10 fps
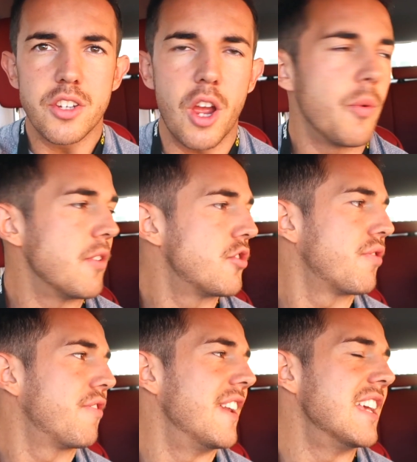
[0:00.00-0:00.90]
So we've
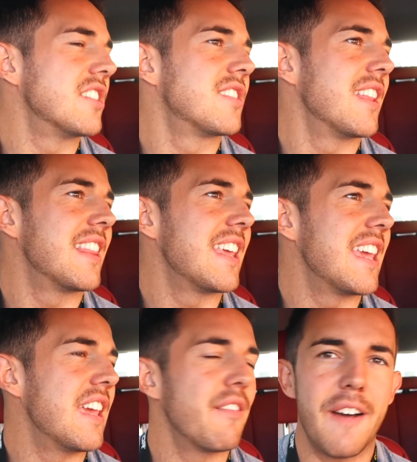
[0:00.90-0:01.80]
just finished
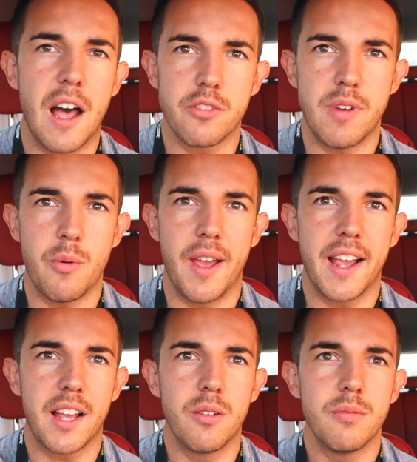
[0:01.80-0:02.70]
the 1000 rep
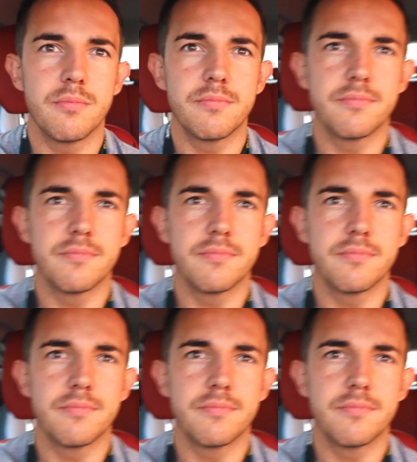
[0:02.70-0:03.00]
workout,